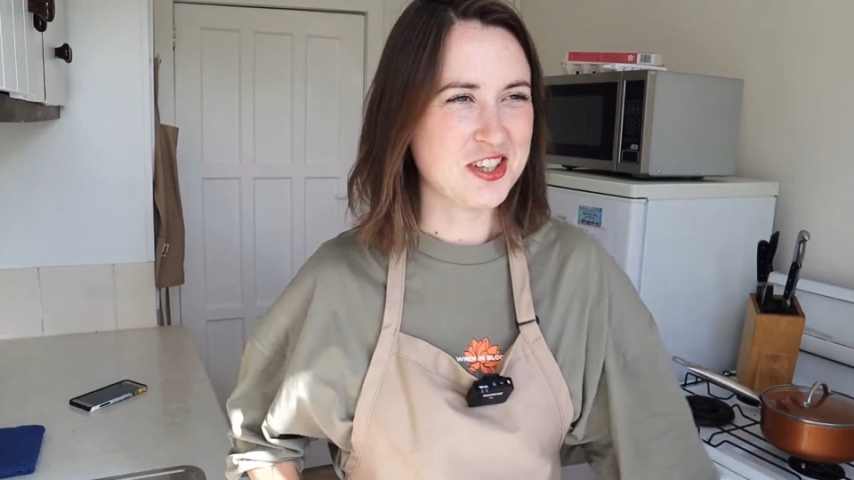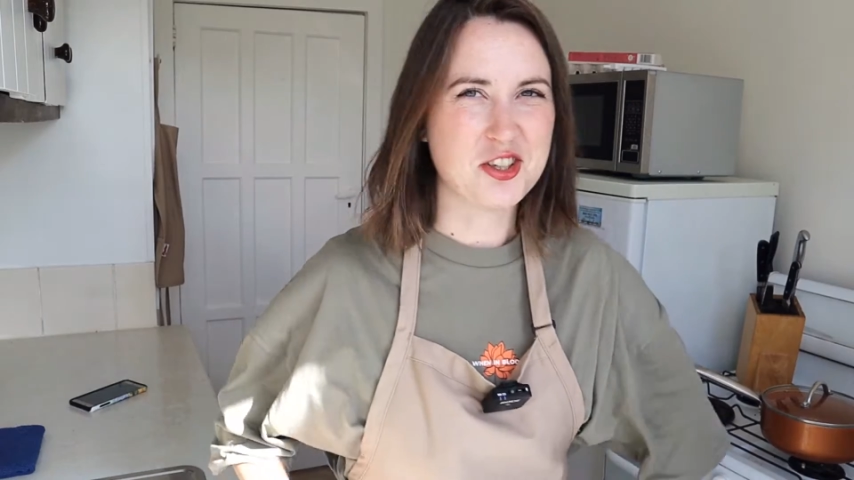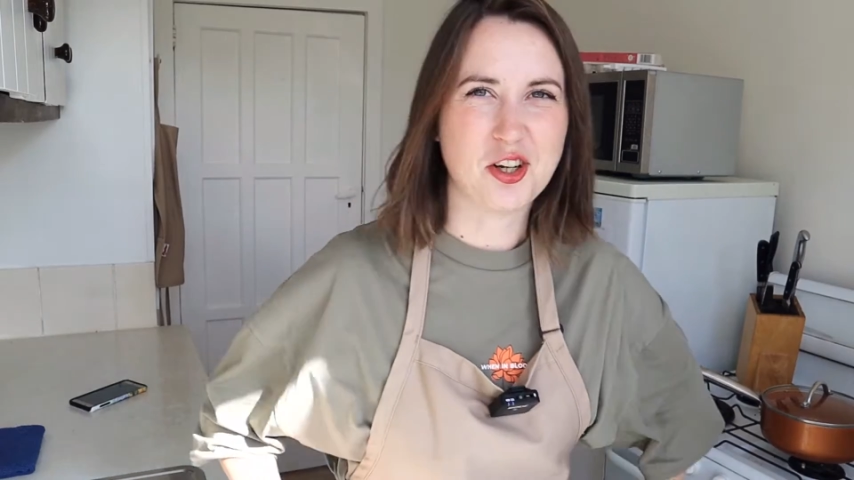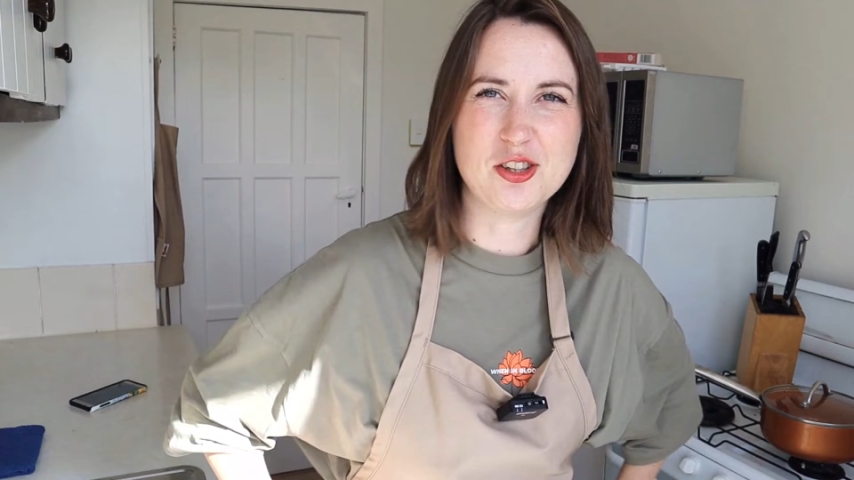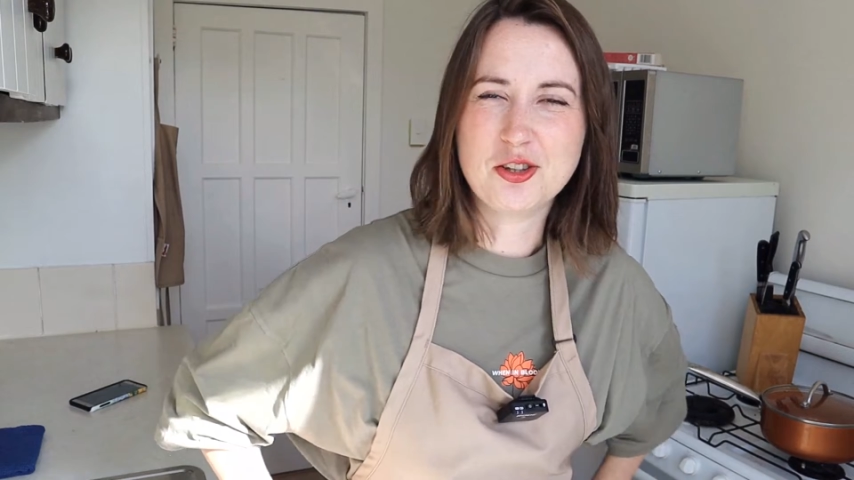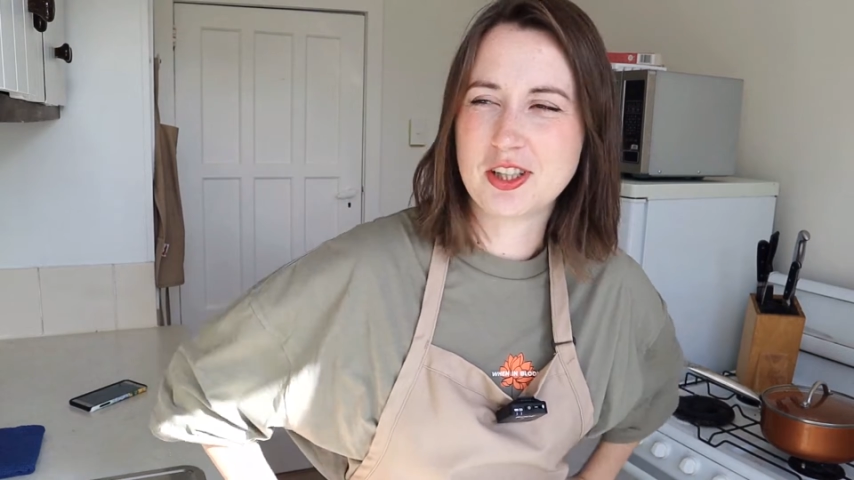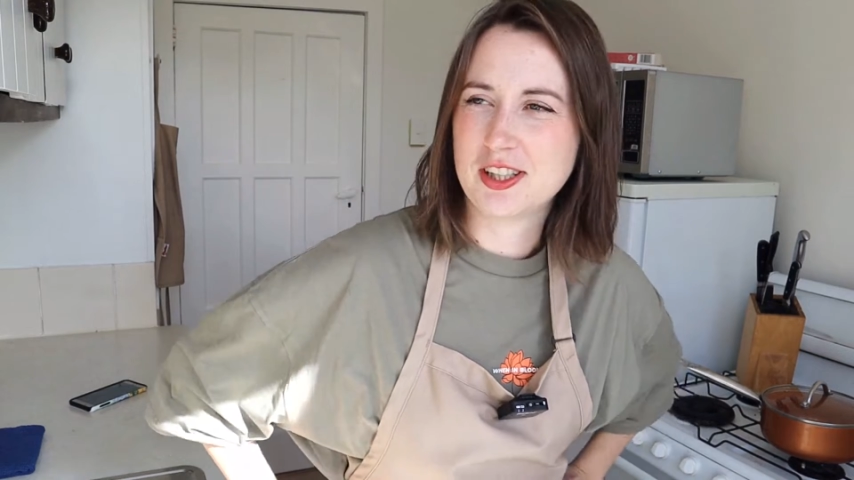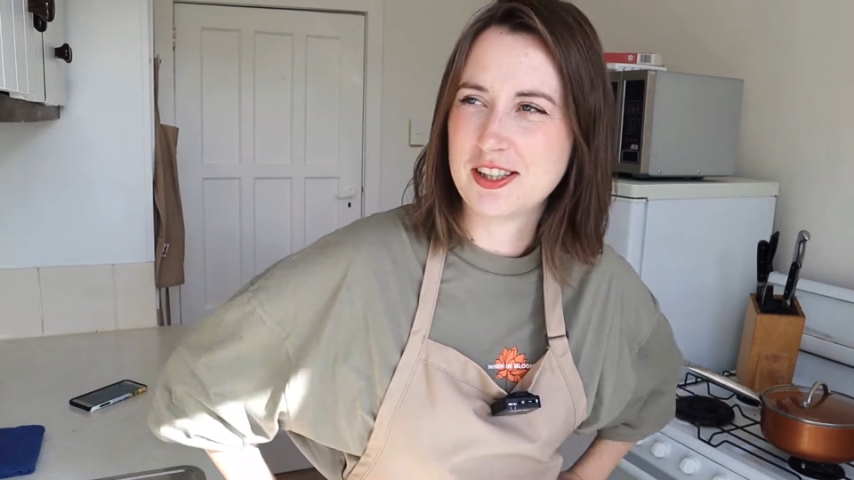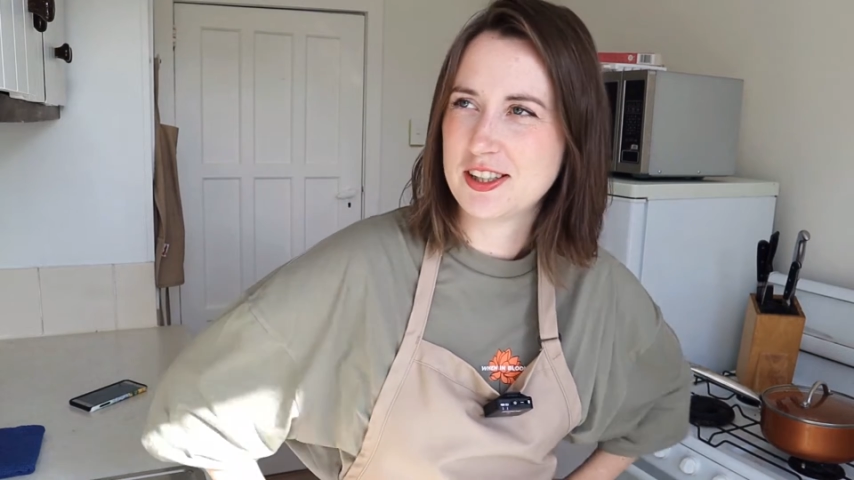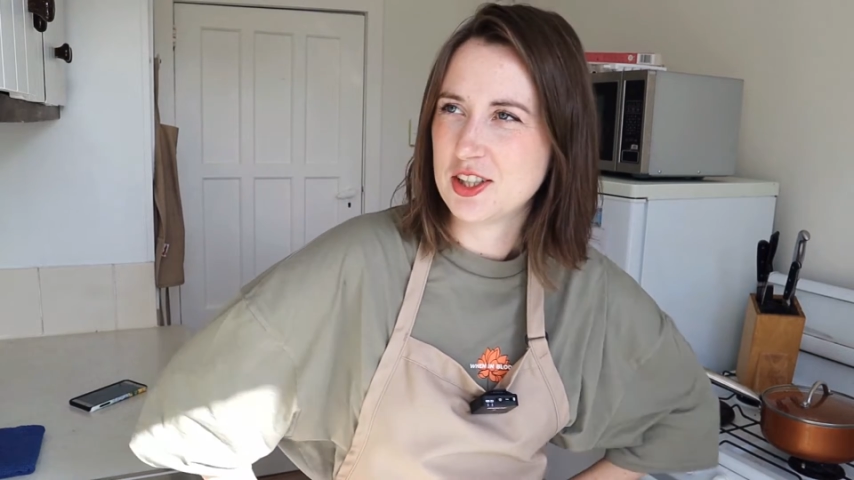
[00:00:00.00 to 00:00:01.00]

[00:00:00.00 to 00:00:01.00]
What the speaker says: Great start, Laura.